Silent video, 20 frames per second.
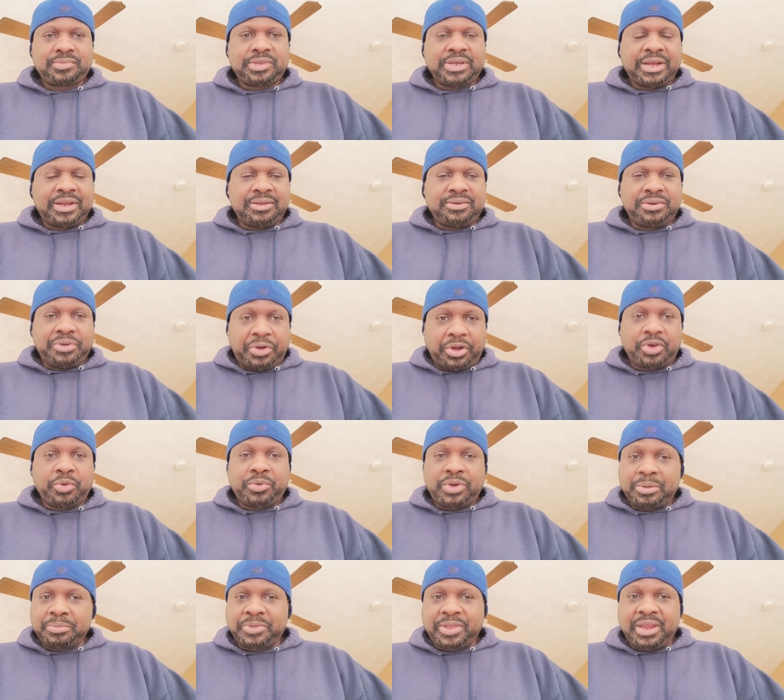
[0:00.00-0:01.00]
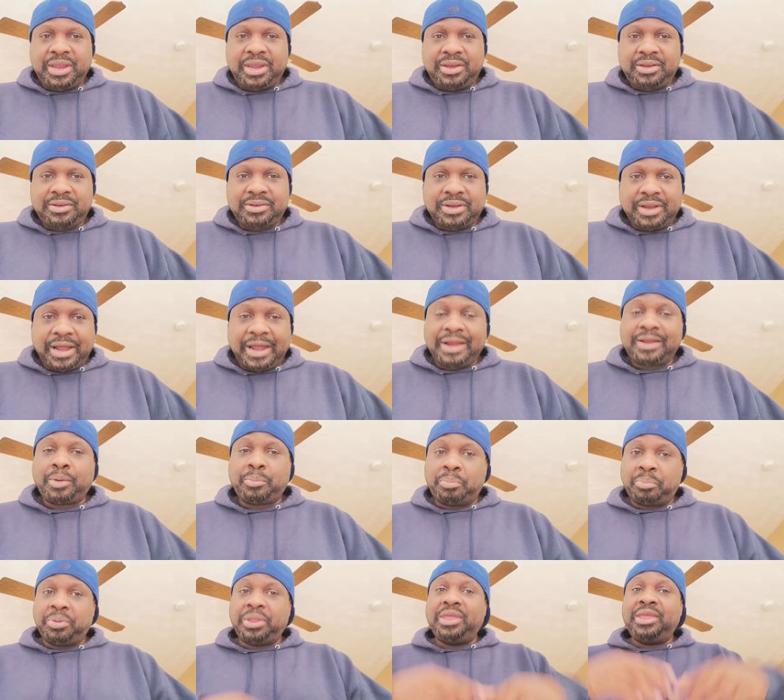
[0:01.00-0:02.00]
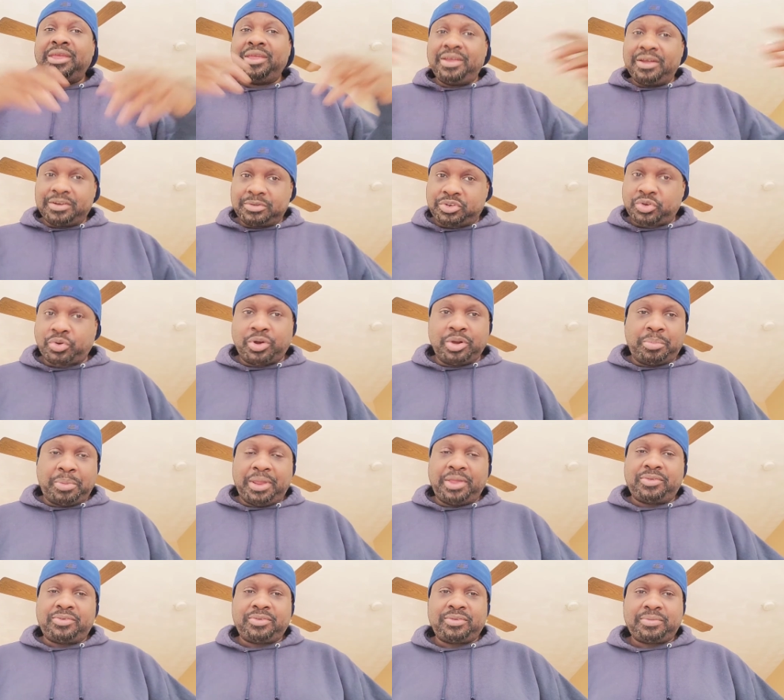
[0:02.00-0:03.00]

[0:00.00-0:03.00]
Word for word: You heard what I'm saying? I could be a Troy Mason.